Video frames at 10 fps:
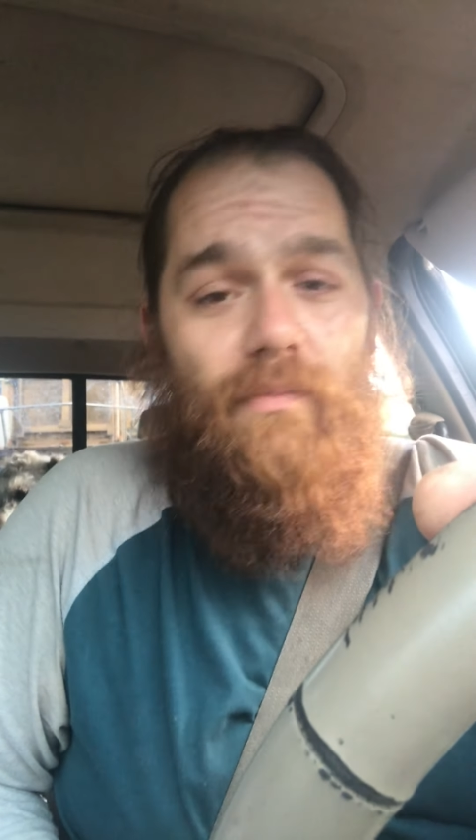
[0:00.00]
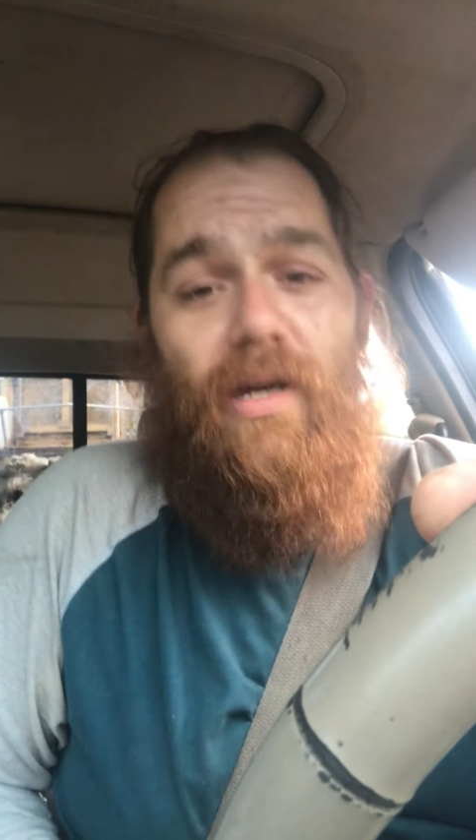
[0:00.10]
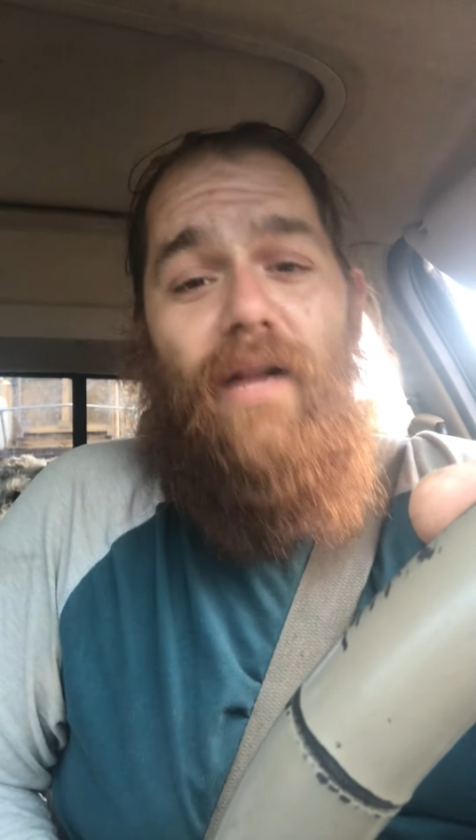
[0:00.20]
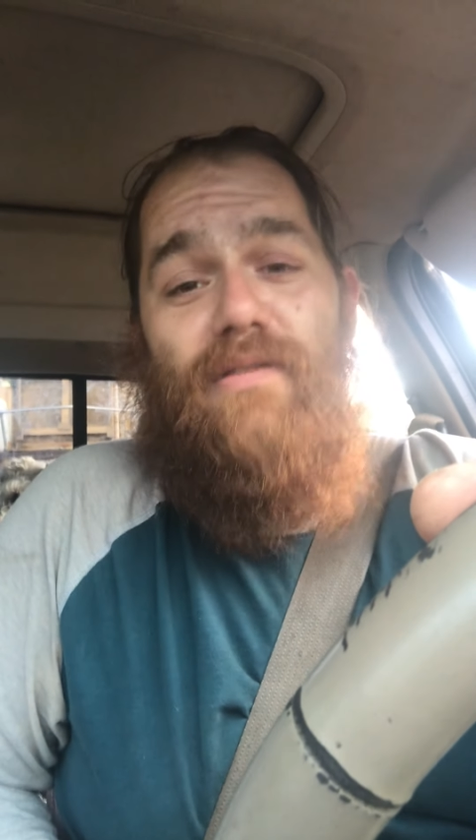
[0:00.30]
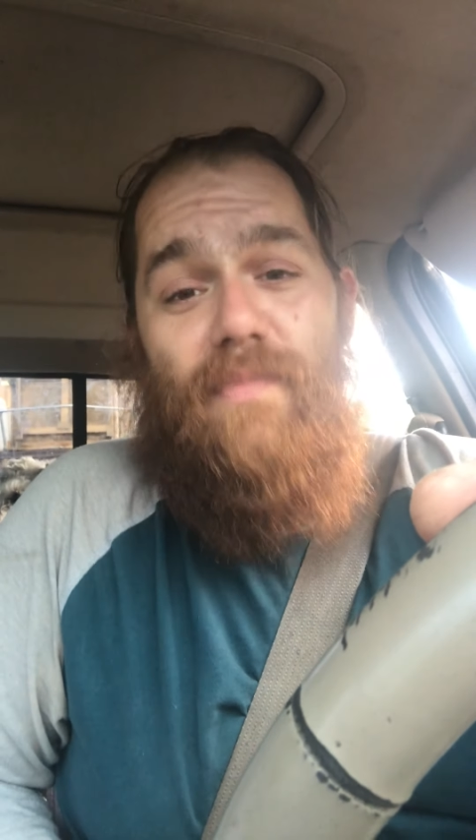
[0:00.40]

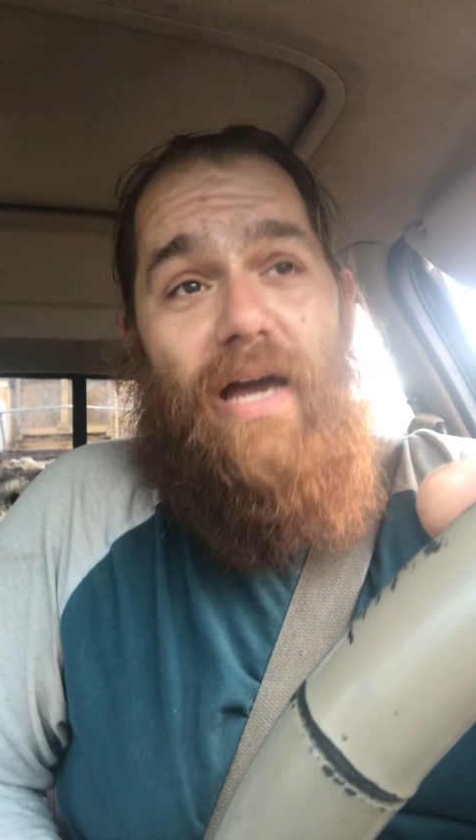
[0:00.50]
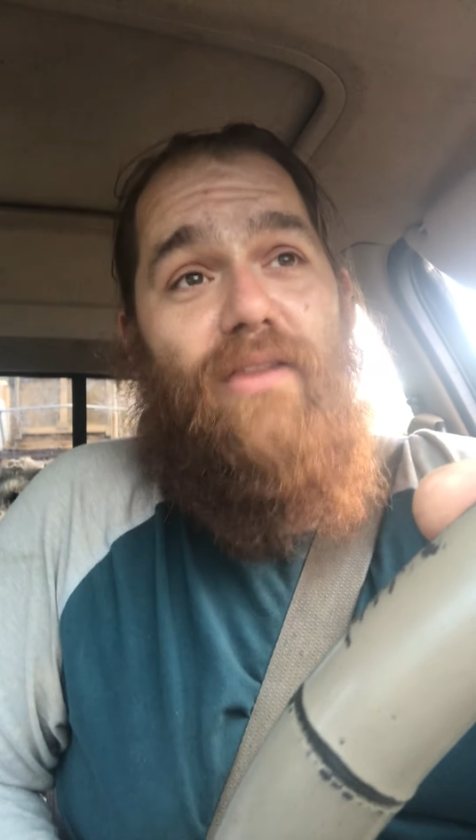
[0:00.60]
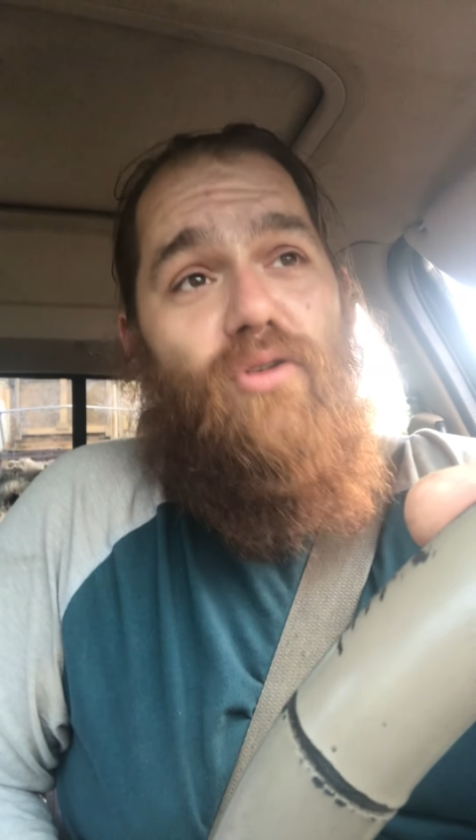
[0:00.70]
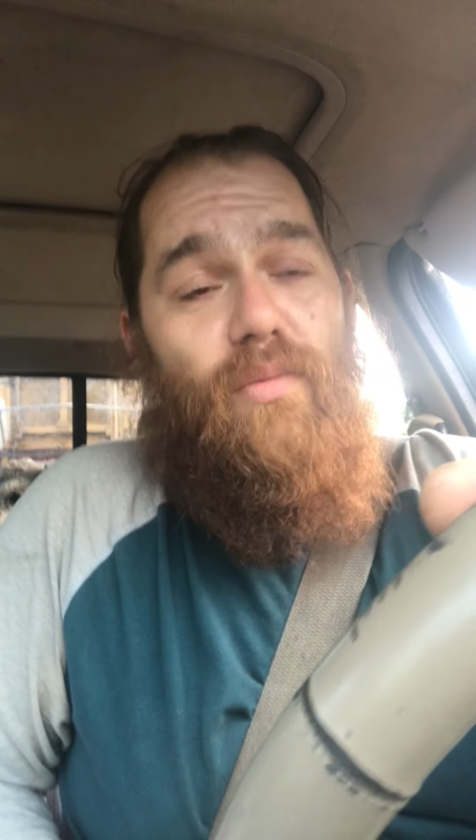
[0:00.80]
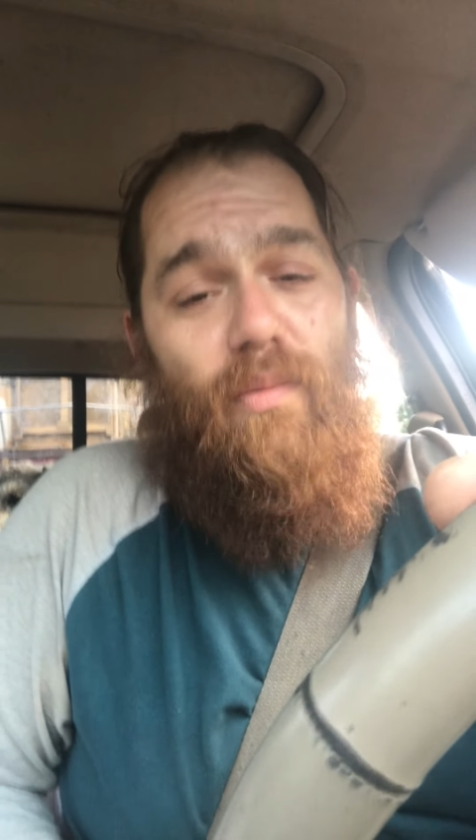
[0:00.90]
My name is
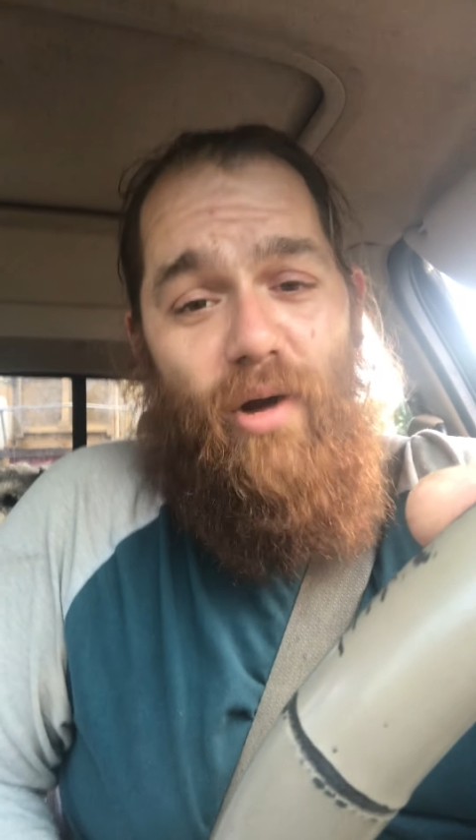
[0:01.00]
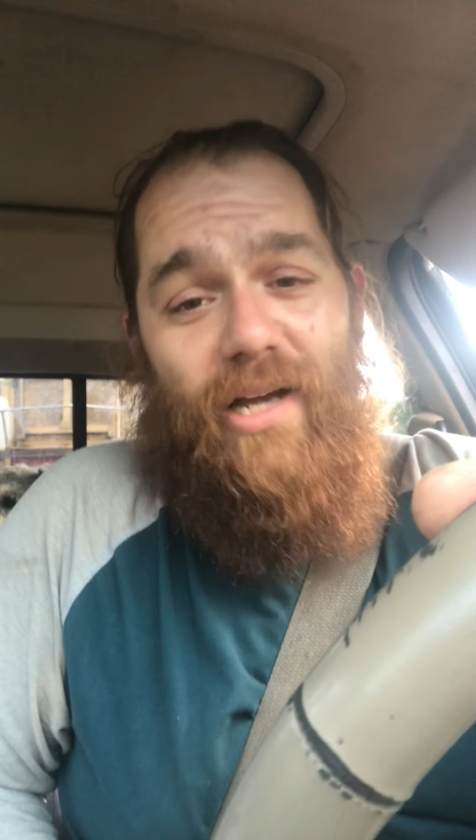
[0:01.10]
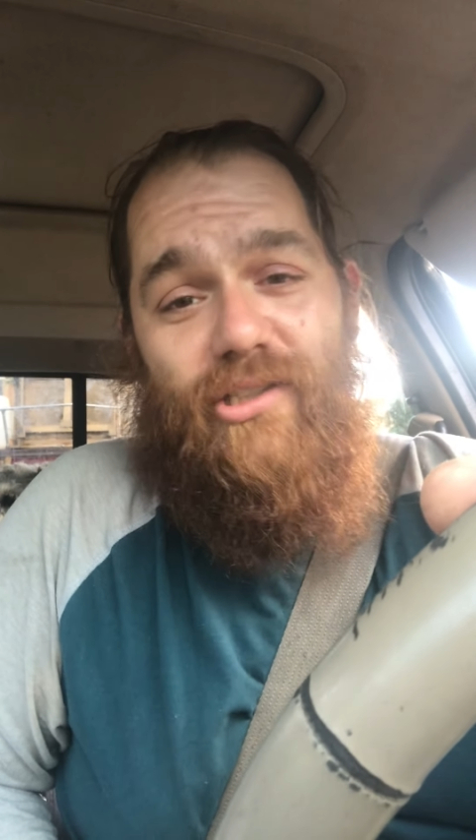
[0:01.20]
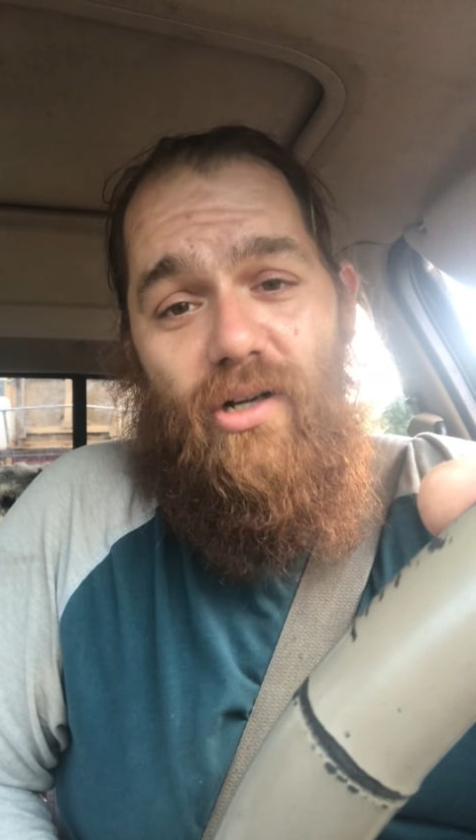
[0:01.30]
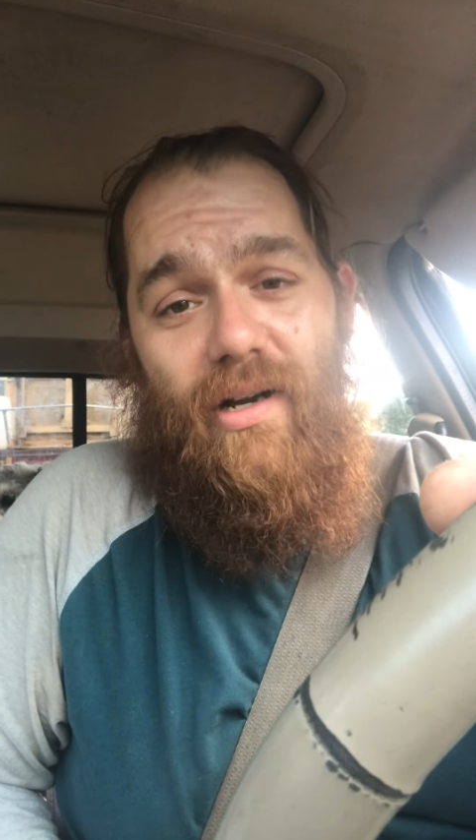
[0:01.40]
Matthew Embry
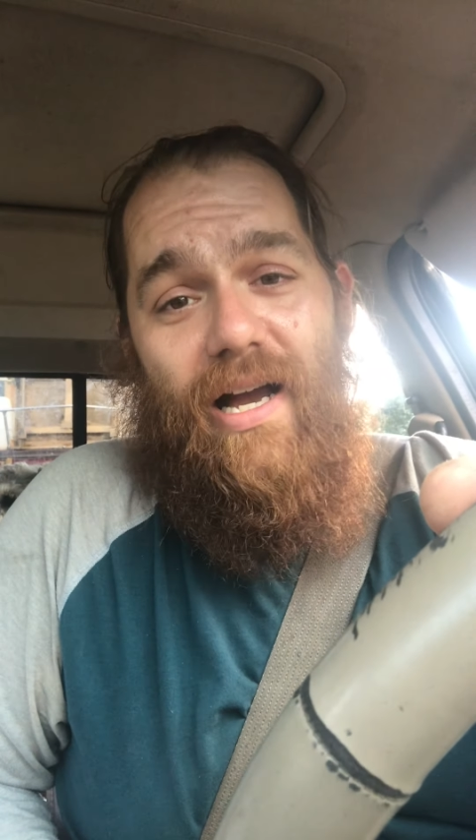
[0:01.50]
Bradshaw,